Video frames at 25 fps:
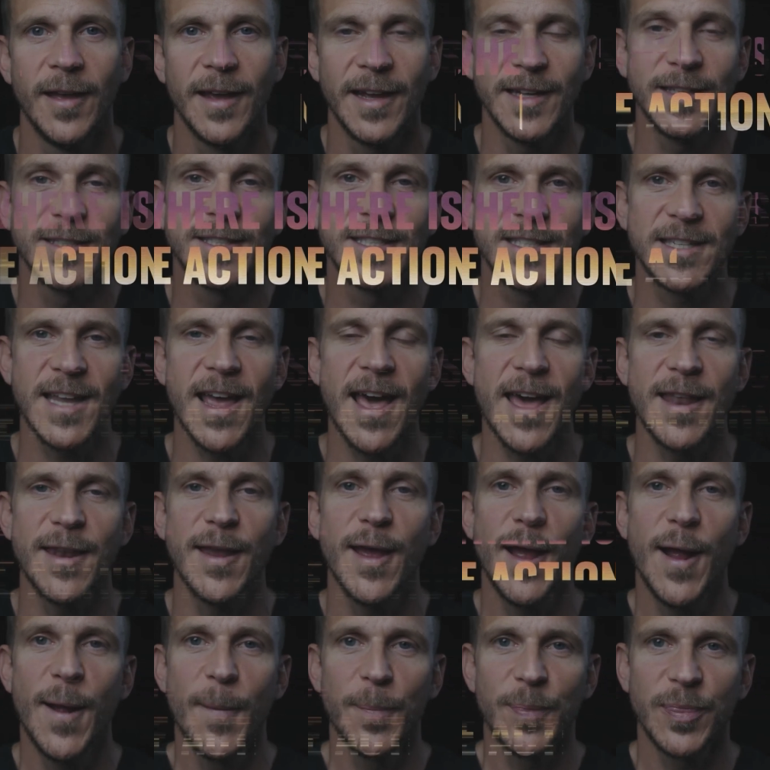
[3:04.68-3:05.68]

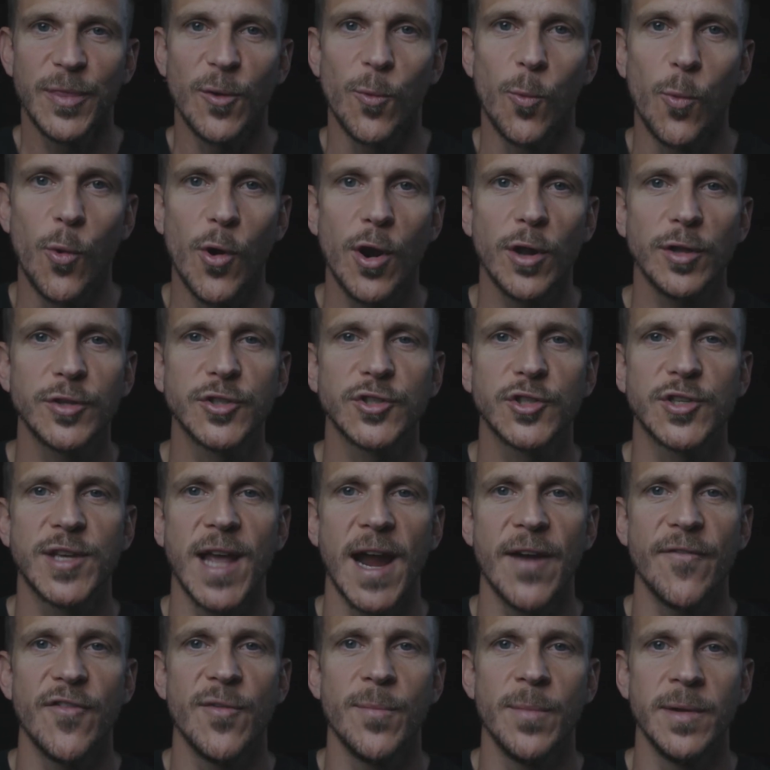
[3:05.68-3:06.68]
Instead, the world's
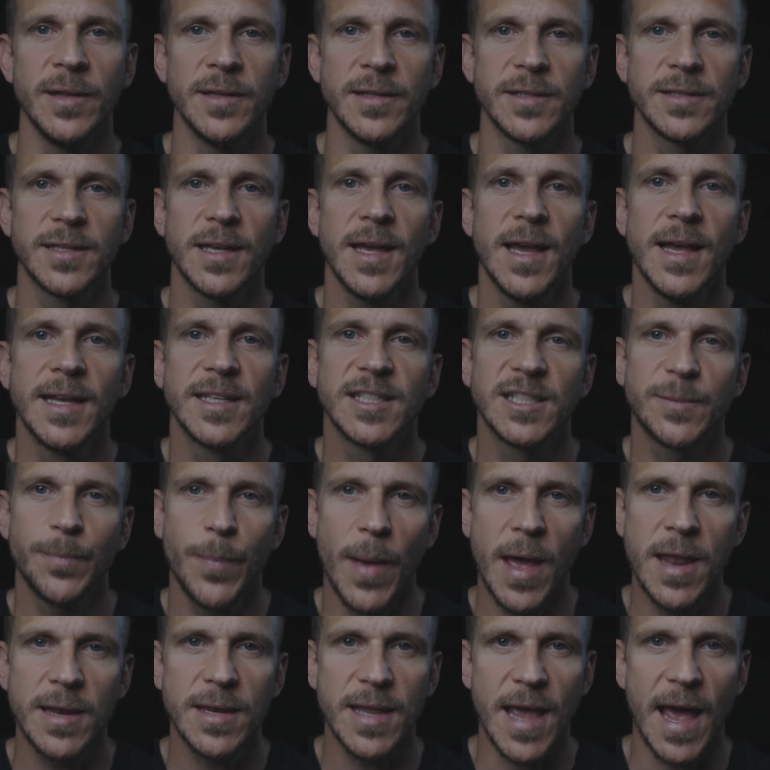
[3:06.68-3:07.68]
governments
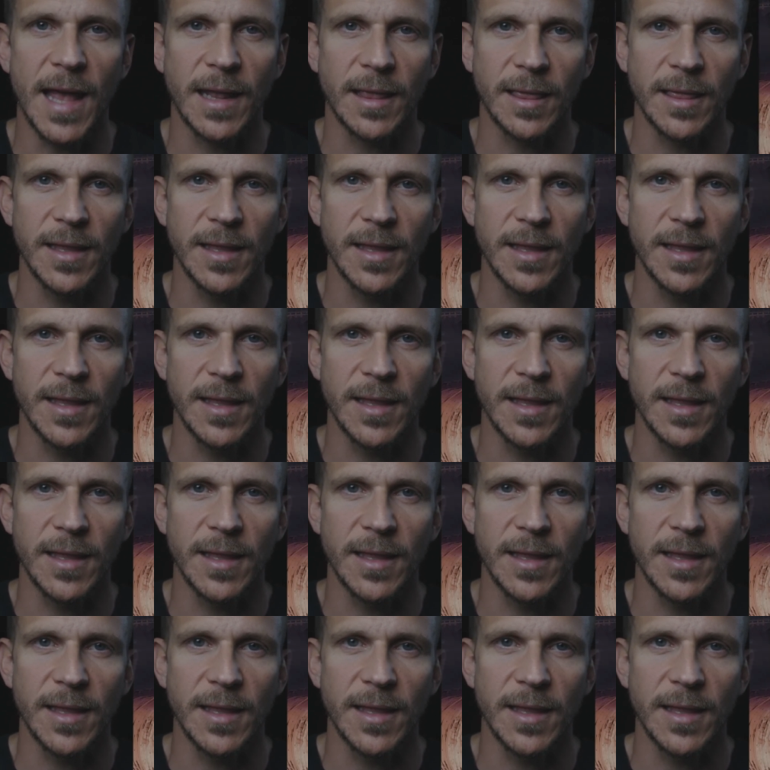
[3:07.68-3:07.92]
spent at